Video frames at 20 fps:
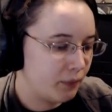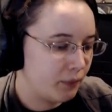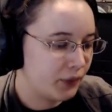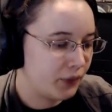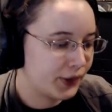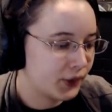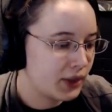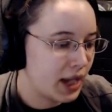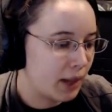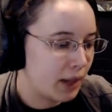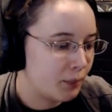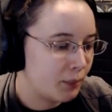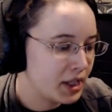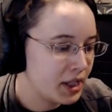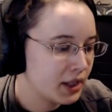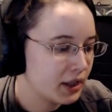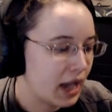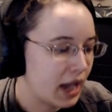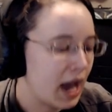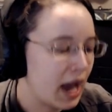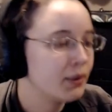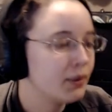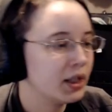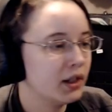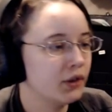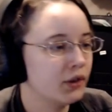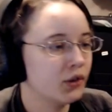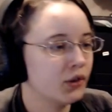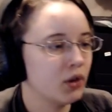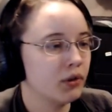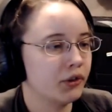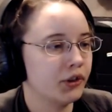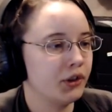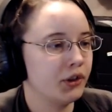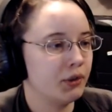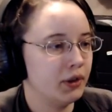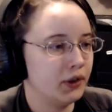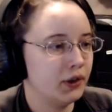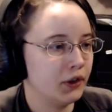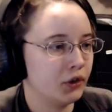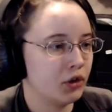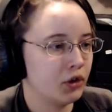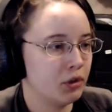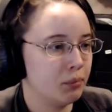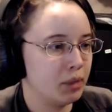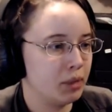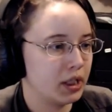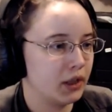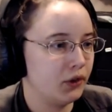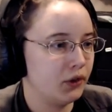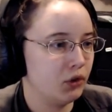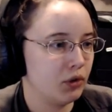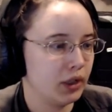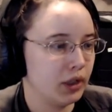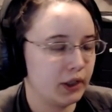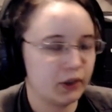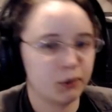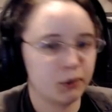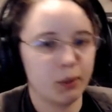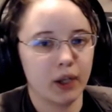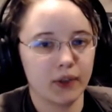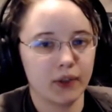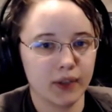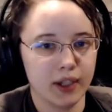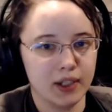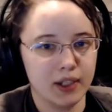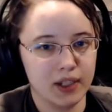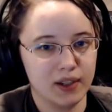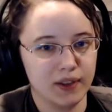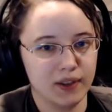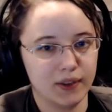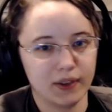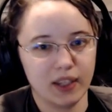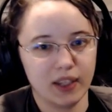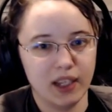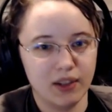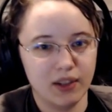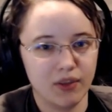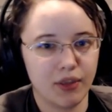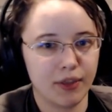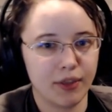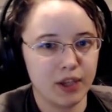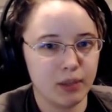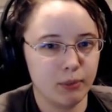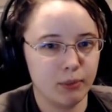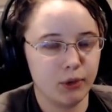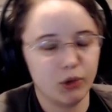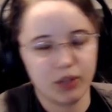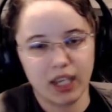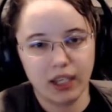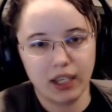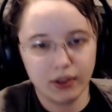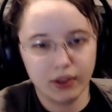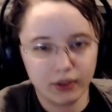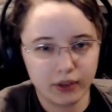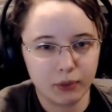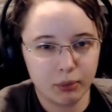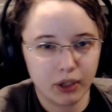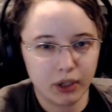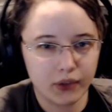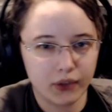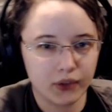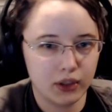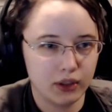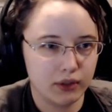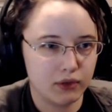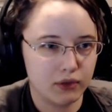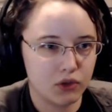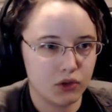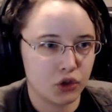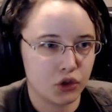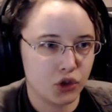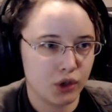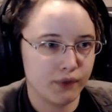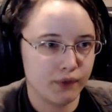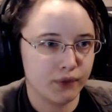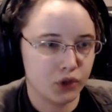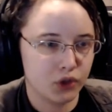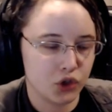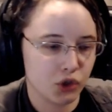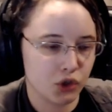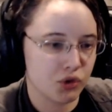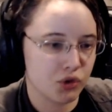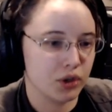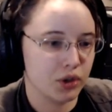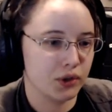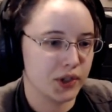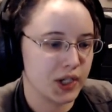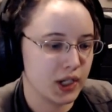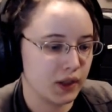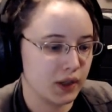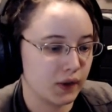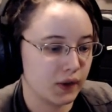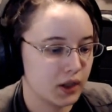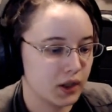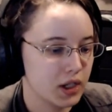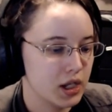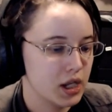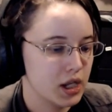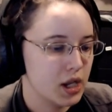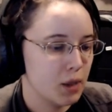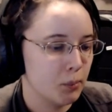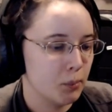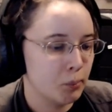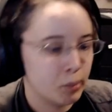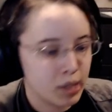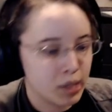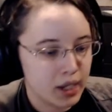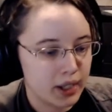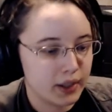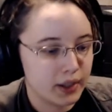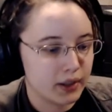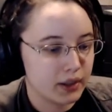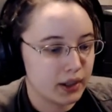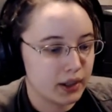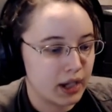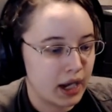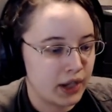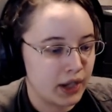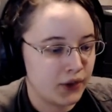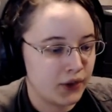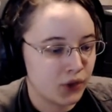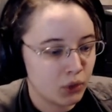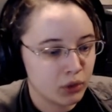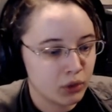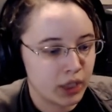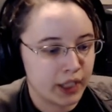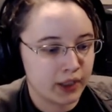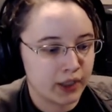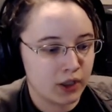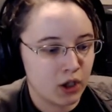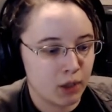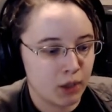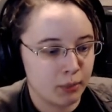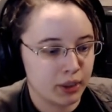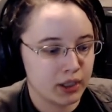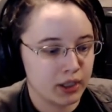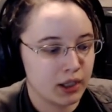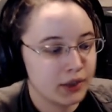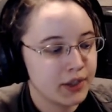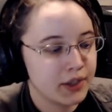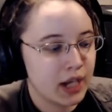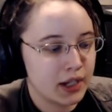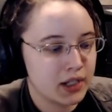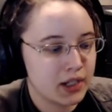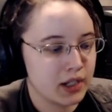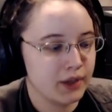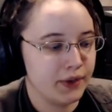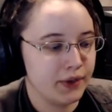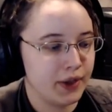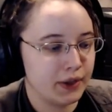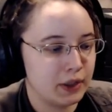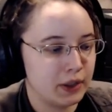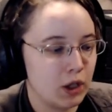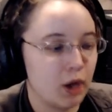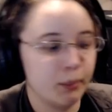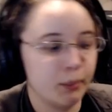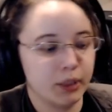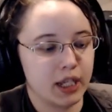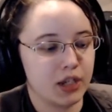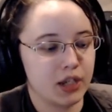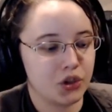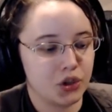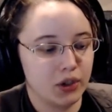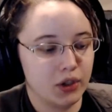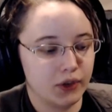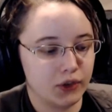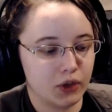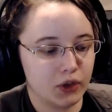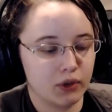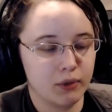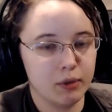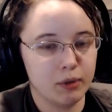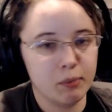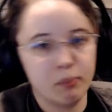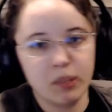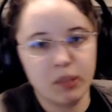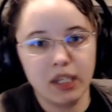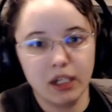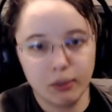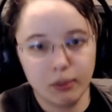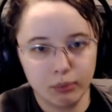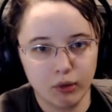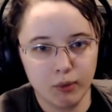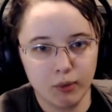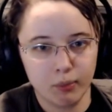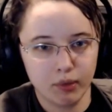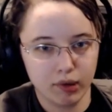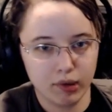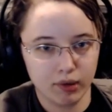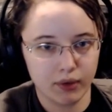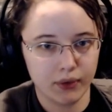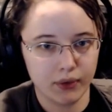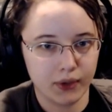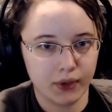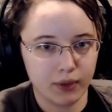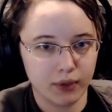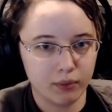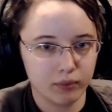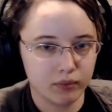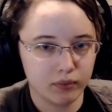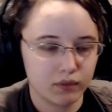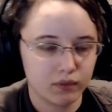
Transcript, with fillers: So yeah, having an adult series is good because you can express ideas and themes you can't express in a show for children or teens. But I don't like the idea that the obligation is to be inappropriate all the time.